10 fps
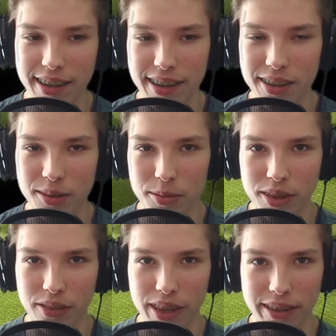added this in
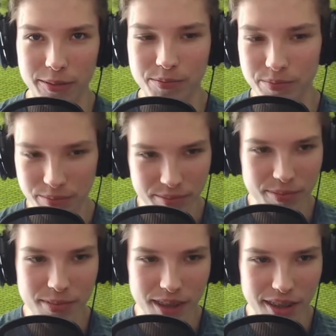terms of like
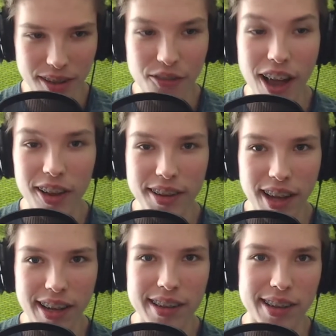the
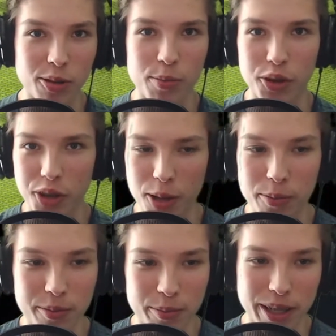file size, it would
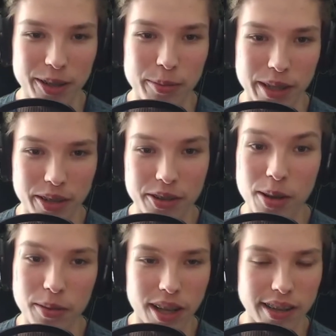build up bigger and
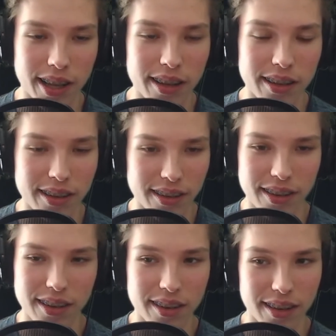bigger, so I'm glad that
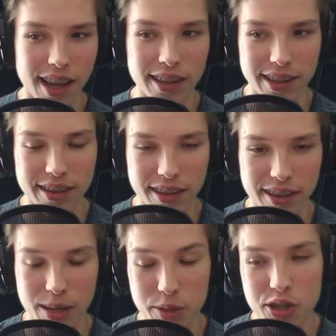at
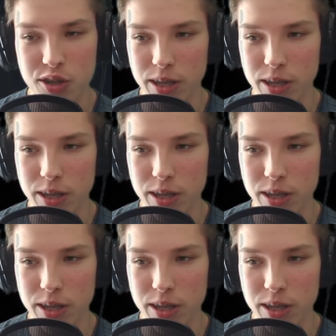least it's going to